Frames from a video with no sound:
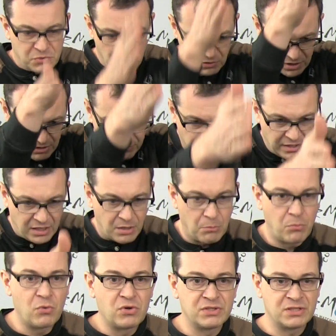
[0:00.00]
so you have like a
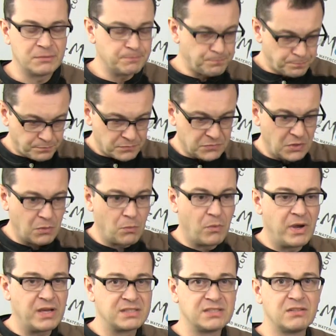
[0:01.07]
border
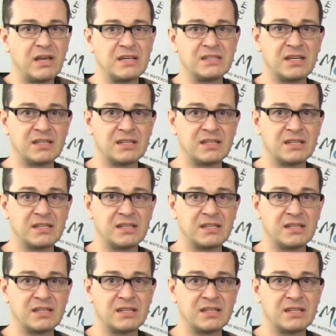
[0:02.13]
where the light